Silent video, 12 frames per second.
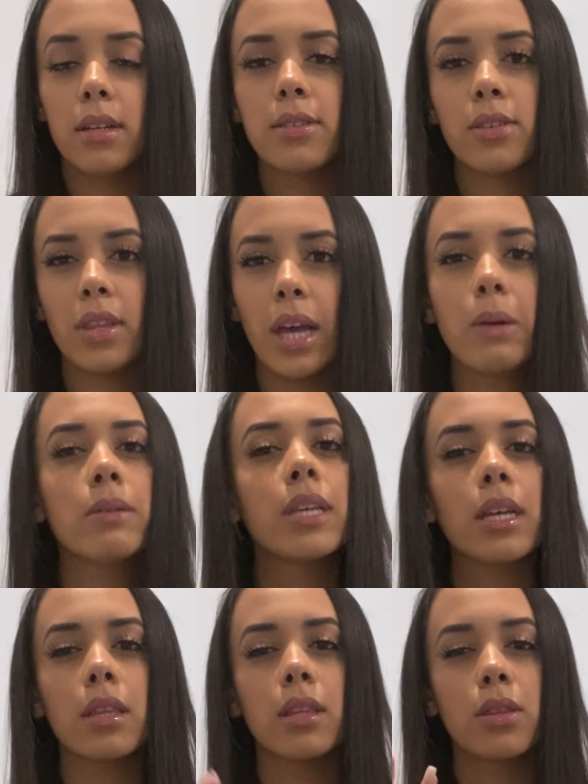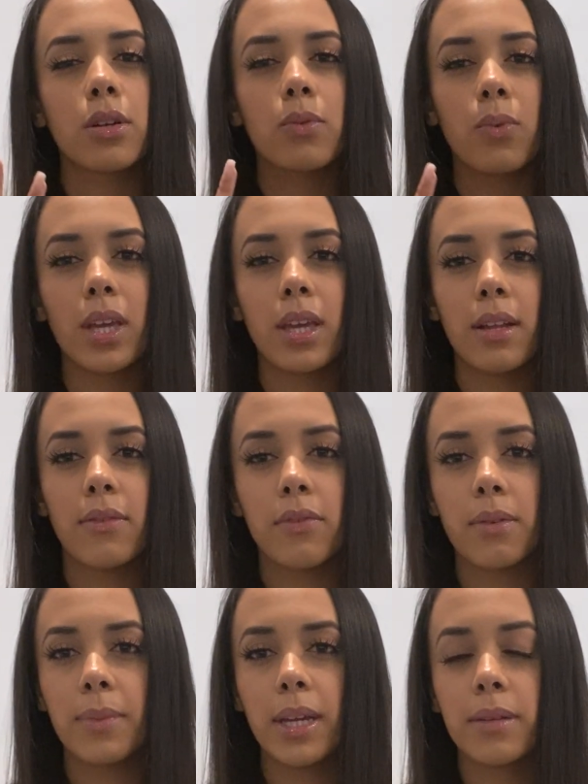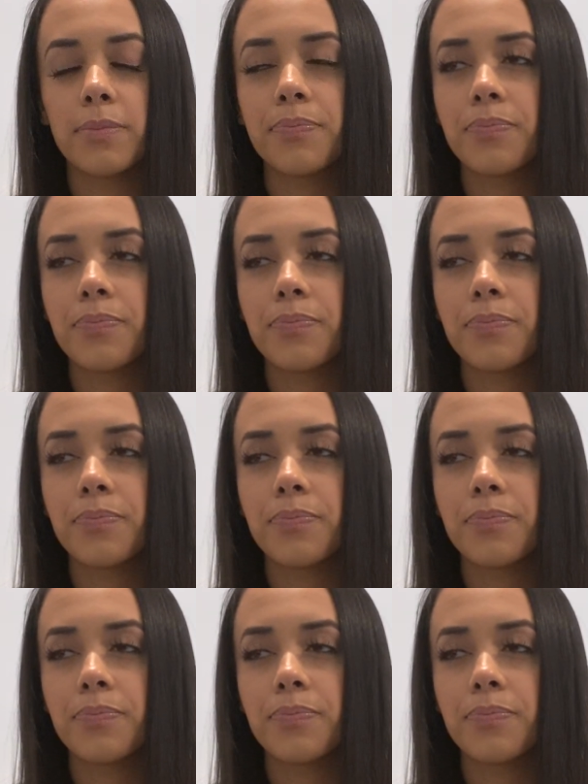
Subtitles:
So that was like the 3rd weekend for me.